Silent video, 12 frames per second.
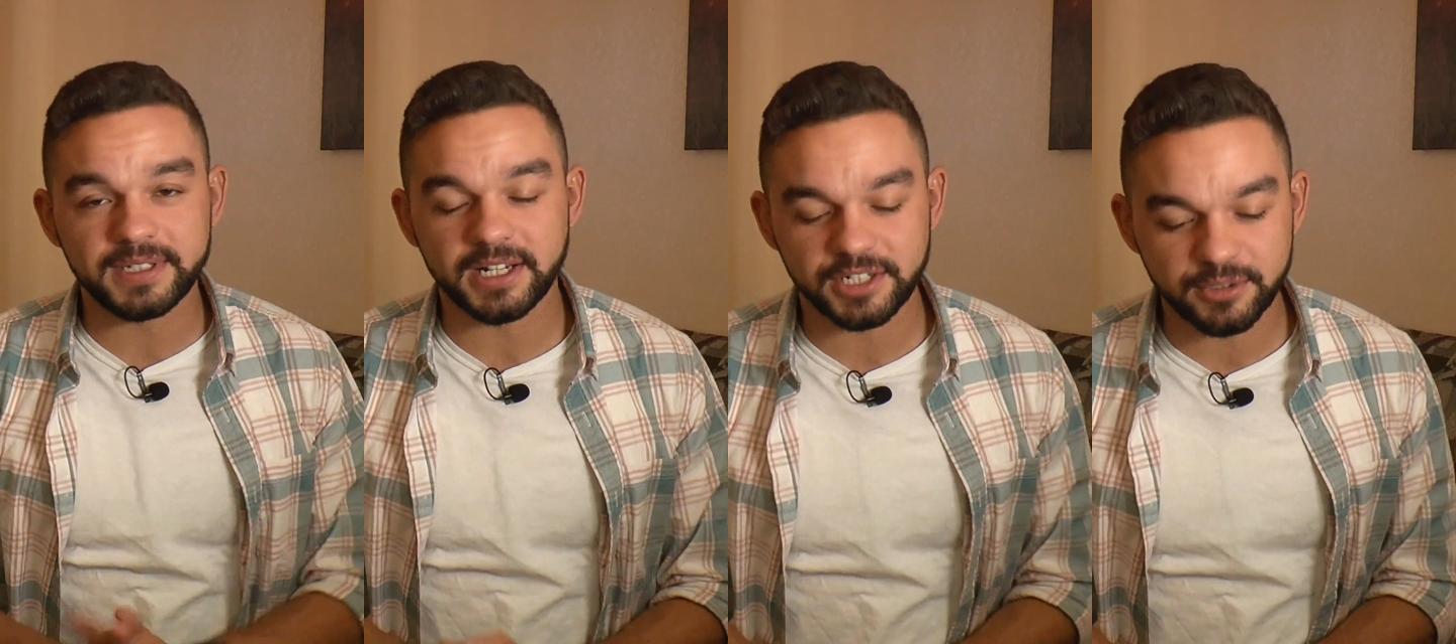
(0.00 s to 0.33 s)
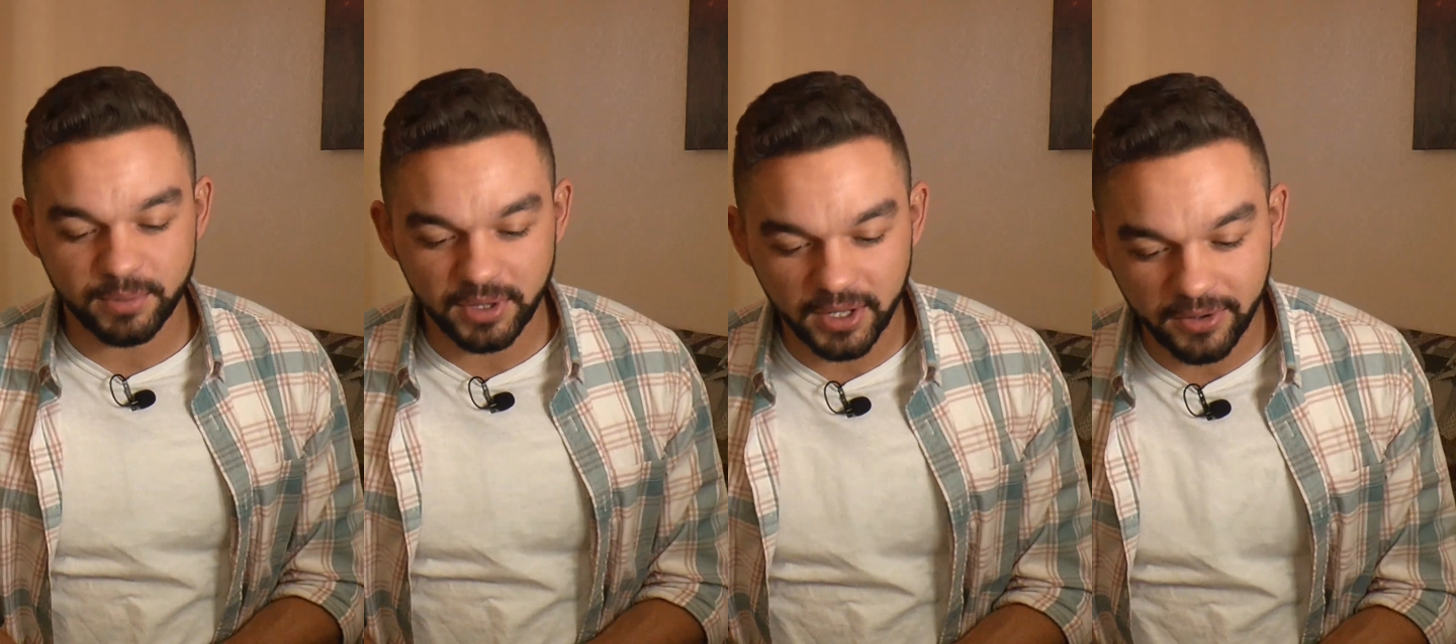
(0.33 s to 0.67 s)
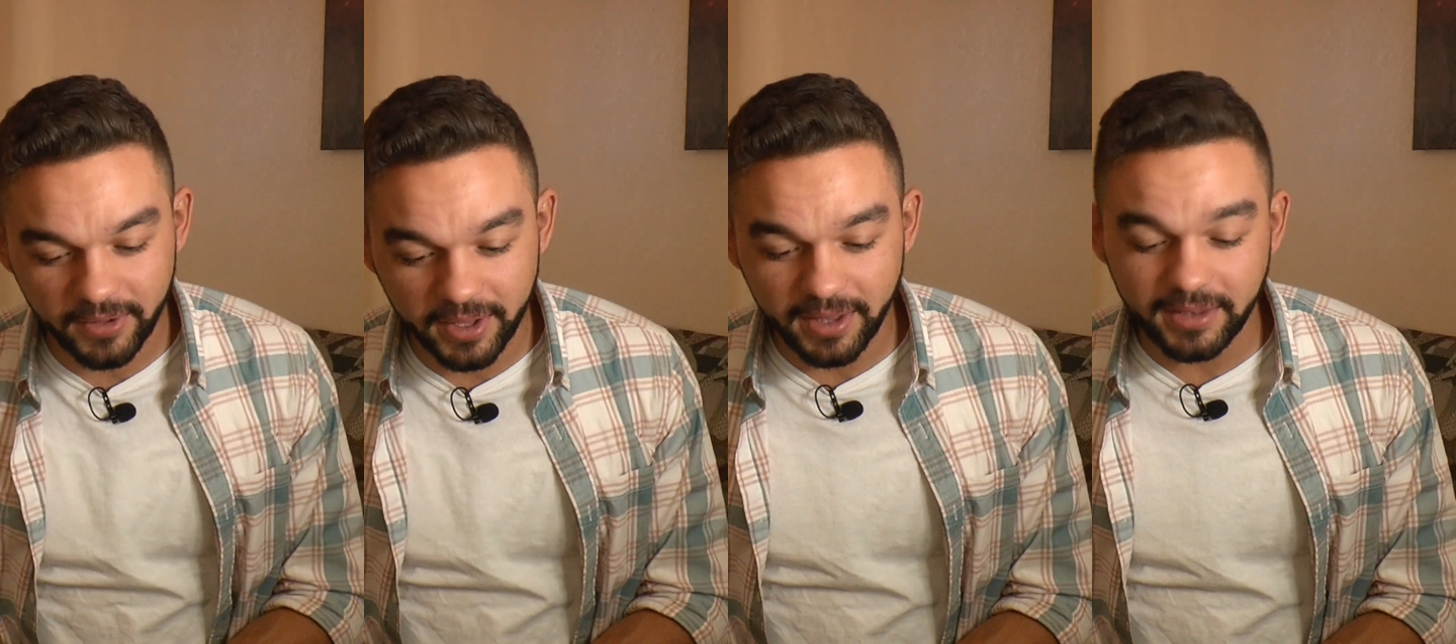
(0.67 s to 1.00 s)
section
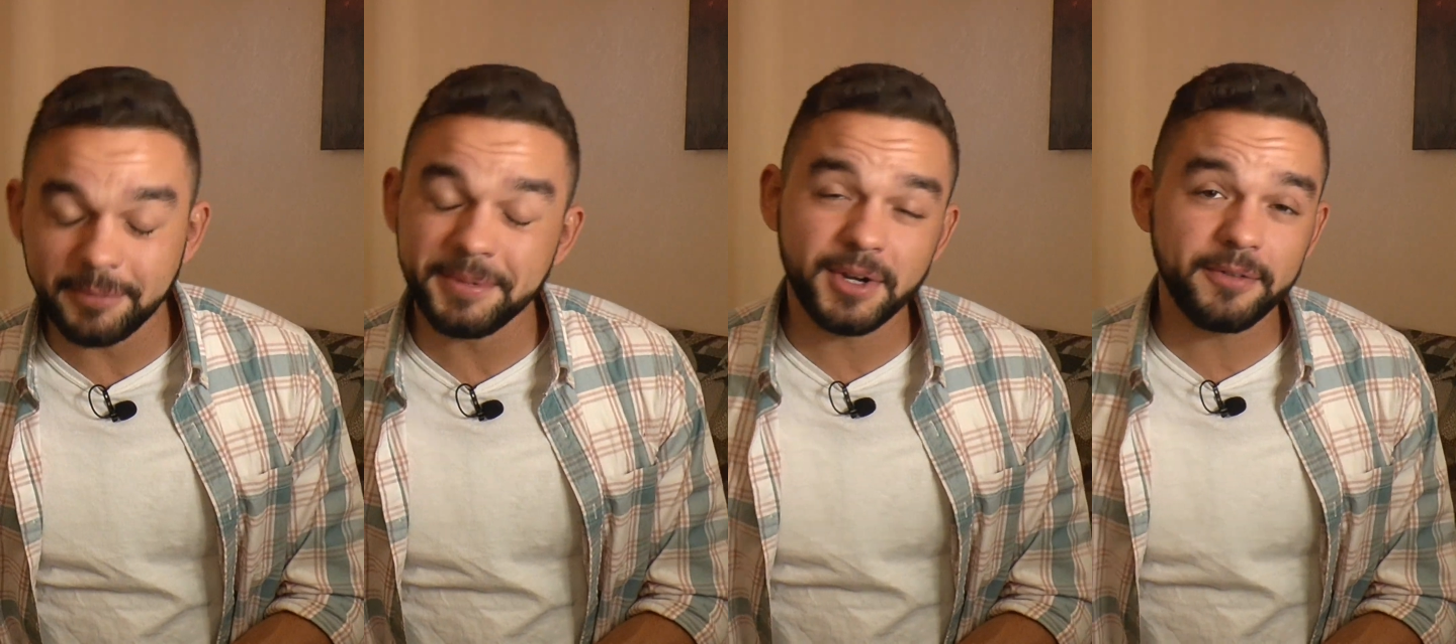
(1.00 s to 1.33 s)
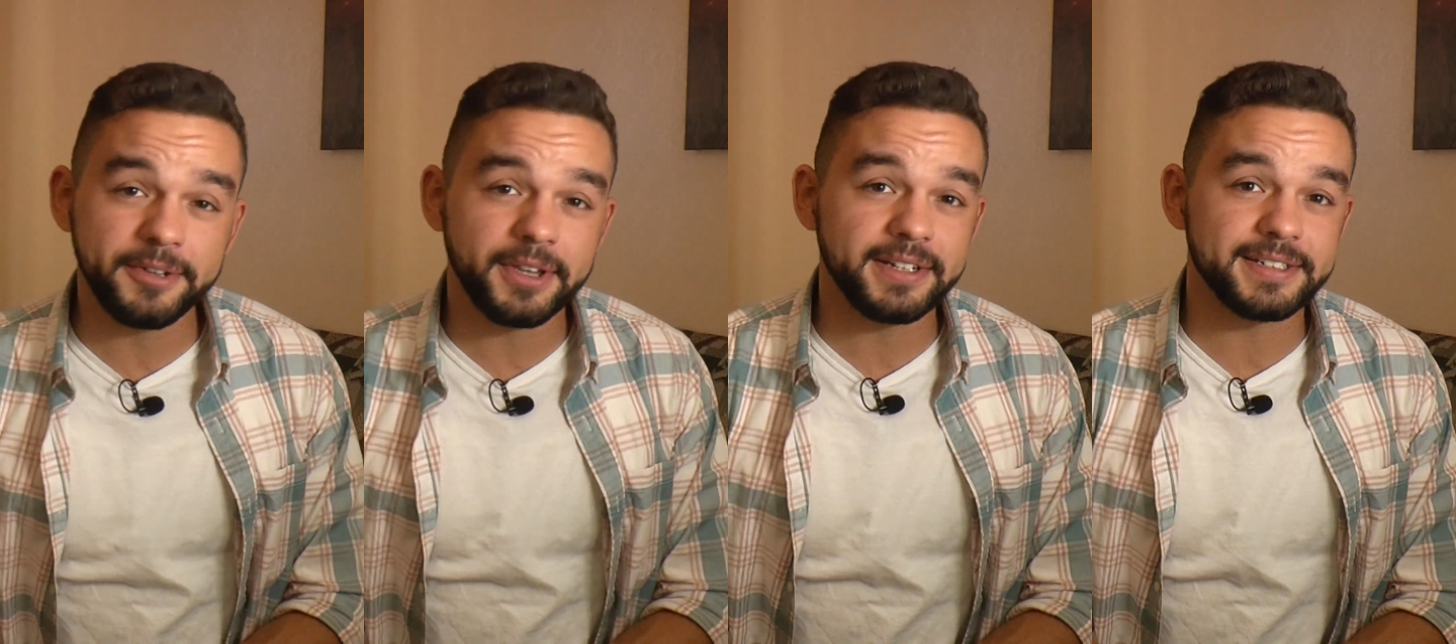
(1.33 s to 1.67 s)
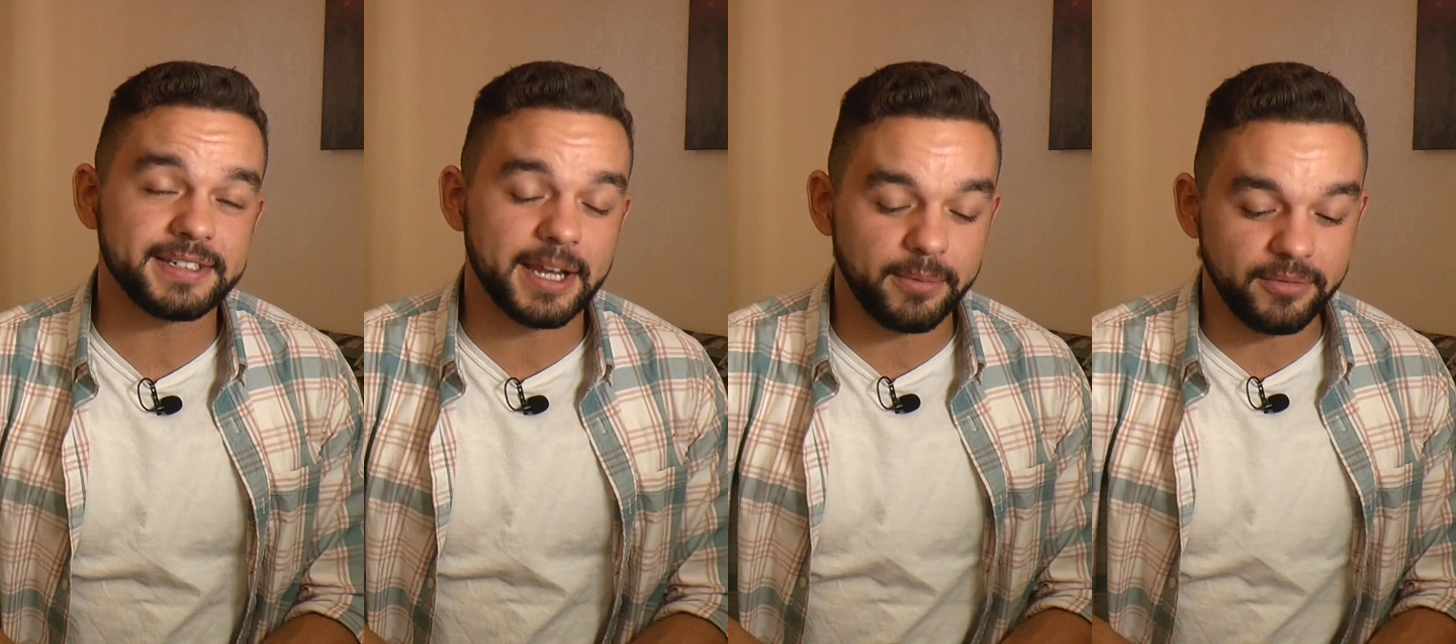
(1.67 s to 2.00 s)
below. Let me know if you like
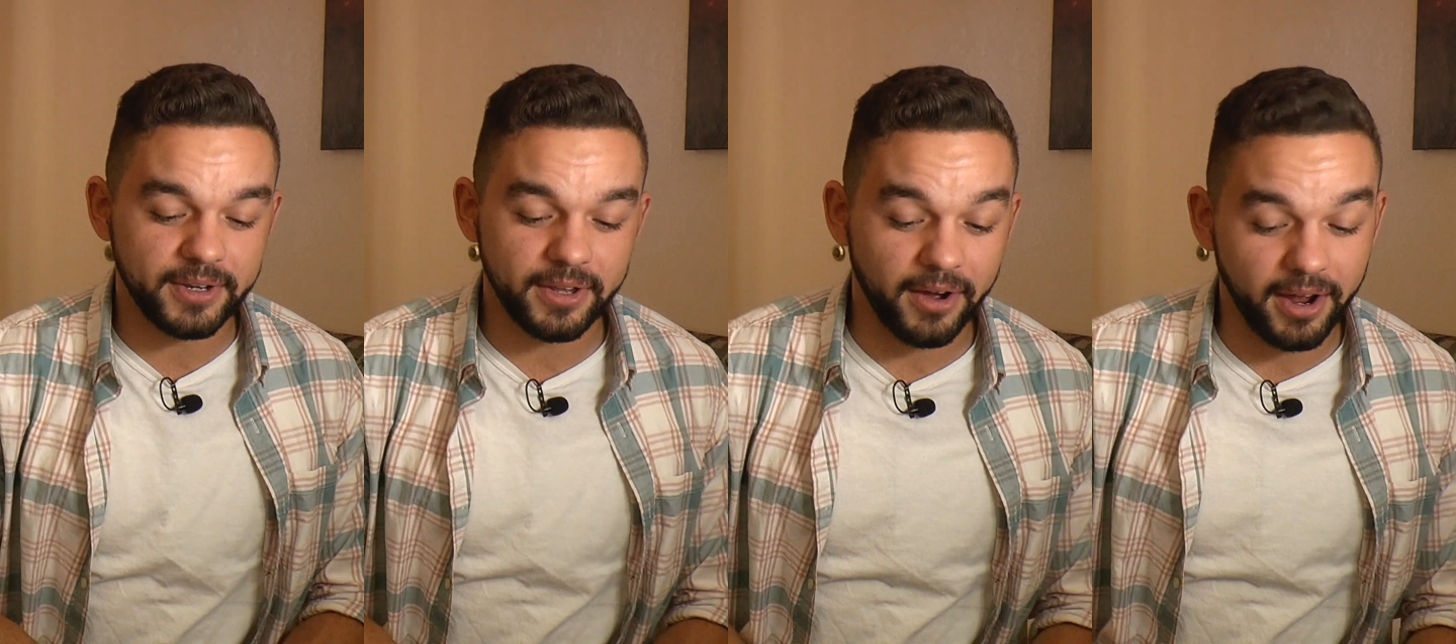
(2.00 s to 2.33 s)
this type of video.